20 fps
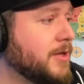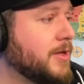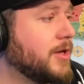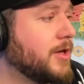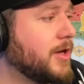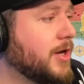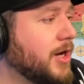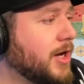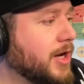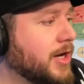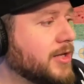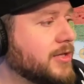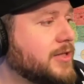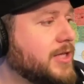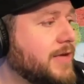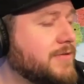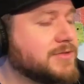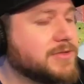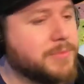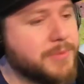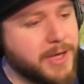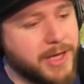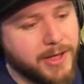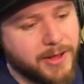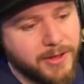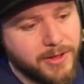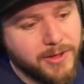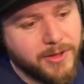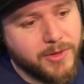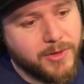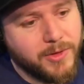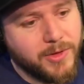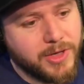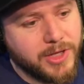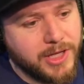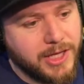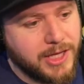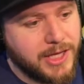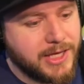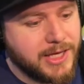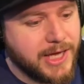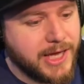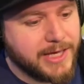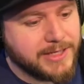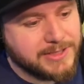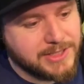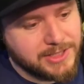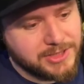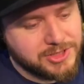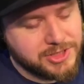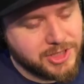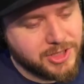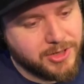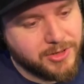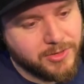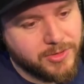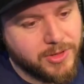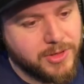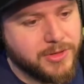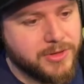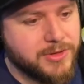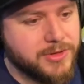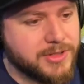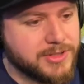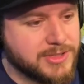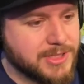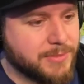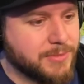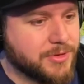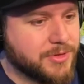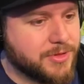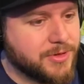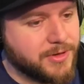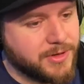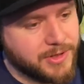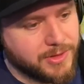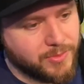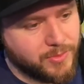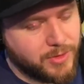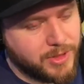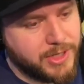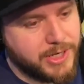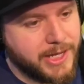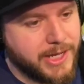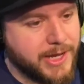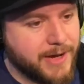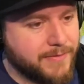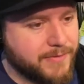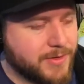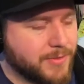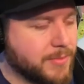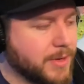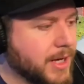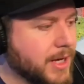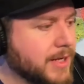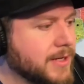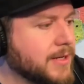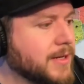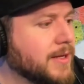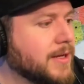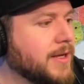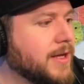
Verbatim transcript: Yeah, uh, Dave Chappelle, he has his show December 30th, one day after mine.